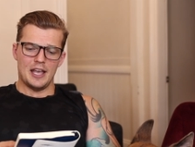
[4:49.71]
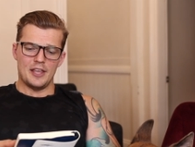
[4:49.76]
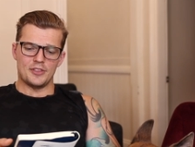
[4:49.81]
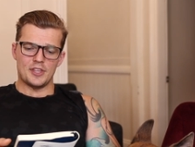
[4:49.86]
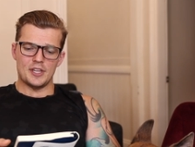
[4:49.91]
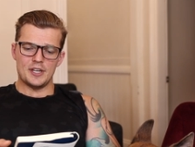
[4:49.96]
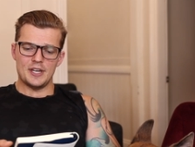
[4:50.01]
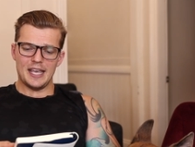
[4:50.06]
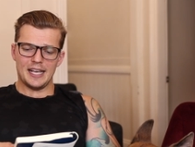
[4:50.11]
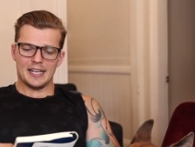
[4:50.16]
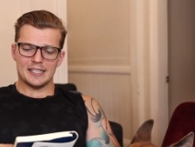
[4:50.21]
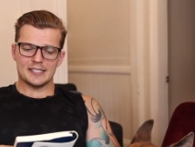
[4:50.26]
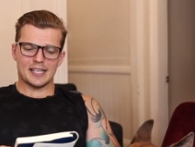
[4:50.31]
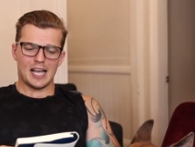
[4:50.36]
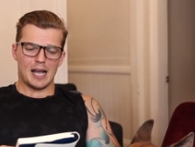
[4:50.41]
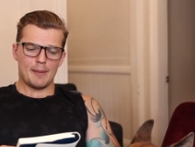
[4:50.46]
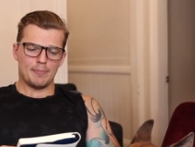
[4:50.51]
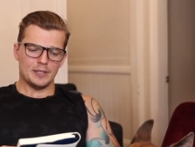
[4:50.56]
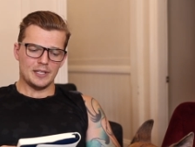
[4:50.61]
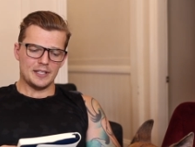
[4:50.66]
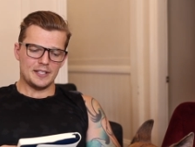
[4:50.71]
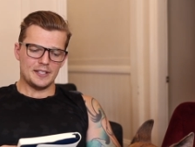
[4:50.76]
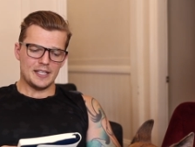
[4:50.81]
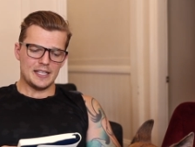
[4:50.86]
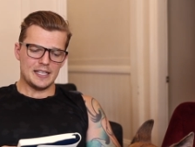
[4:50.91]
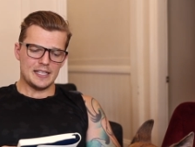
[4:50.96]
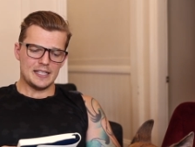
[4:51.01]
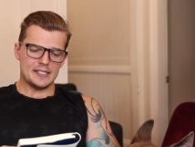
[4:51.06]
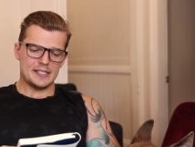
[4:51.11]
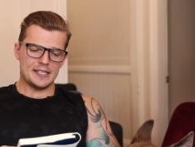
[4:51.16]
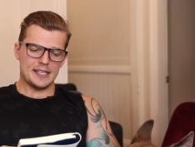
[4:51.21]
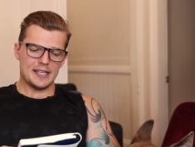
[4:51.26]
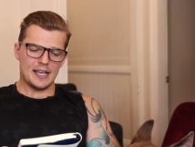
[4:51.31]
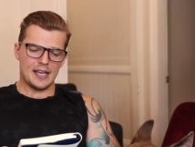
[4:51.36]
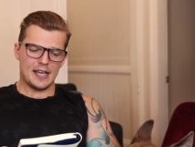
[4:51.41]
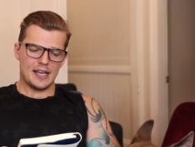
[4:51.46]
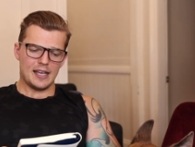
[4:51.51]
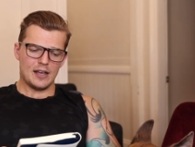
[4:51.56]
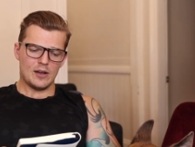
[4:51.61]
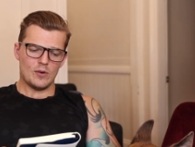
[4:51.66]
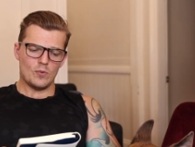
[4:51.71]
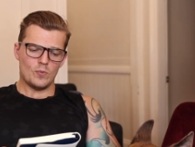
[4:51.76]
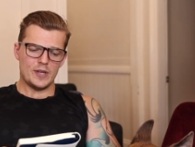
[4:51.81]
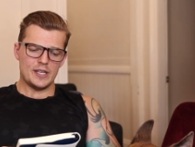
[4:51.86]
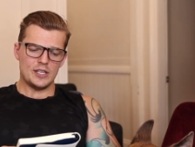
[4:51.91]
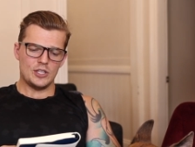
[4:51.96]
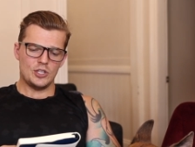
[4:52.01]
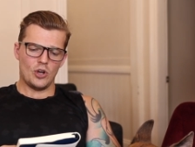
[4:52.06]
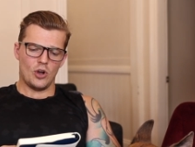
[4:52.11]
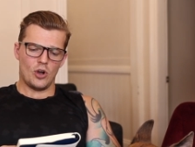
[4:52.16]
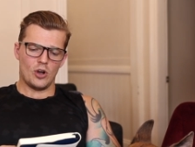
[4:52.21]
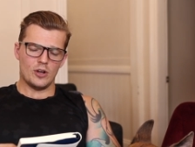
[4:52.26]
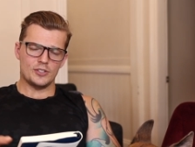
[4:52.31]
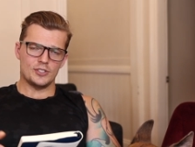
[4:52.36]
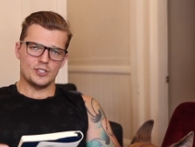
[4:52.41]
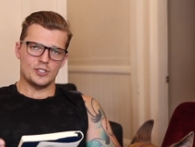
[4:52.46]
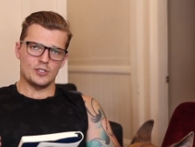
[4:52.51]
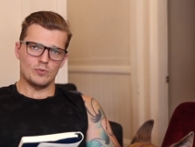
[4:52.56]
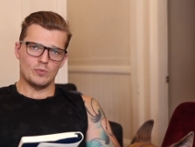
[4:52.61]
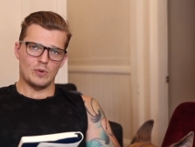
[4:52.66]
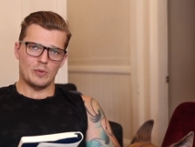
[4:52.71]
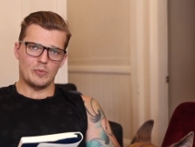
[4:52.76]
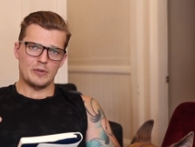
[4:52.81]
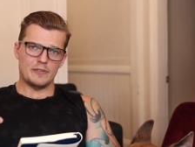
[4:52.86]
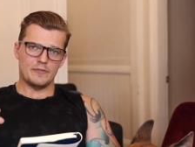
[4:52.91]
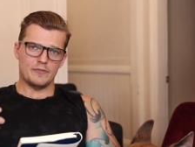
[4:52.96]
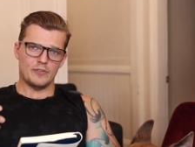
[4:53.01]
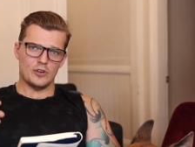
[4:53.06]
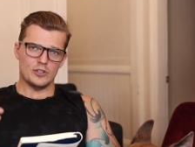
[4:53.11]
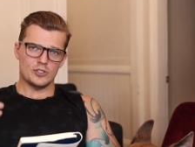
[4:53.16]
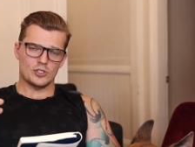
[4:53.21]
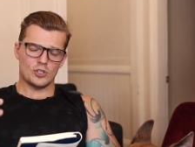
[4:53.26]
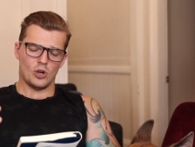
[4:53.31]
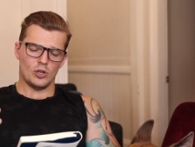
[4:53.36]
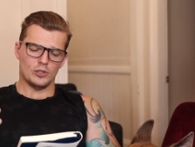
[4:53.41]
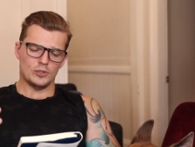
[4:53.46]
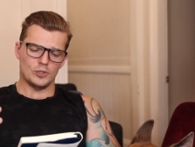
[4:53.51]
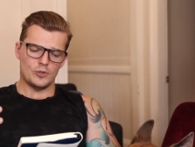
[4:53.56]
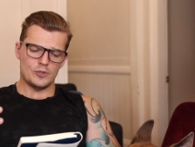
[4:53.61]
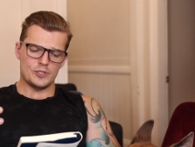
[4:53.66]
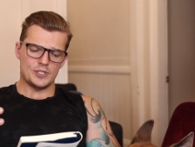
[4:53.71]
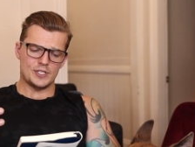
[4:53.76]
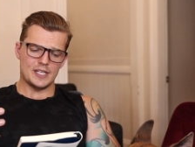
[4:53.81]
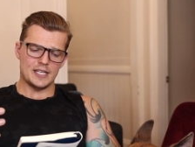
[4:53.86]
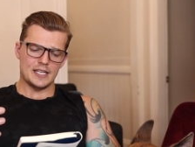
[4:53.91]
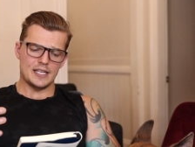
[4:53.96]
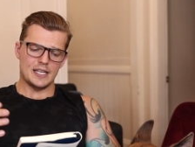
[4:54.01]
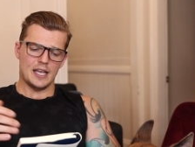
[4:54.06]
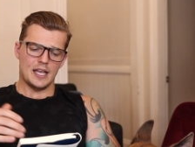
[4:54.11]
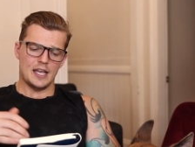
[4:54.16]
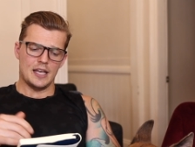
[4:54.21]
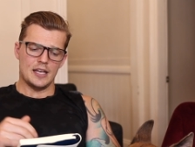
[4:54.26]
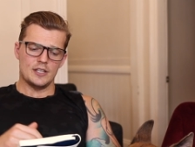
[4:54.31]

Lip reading: The next couple of things here we got when we first got Lucy.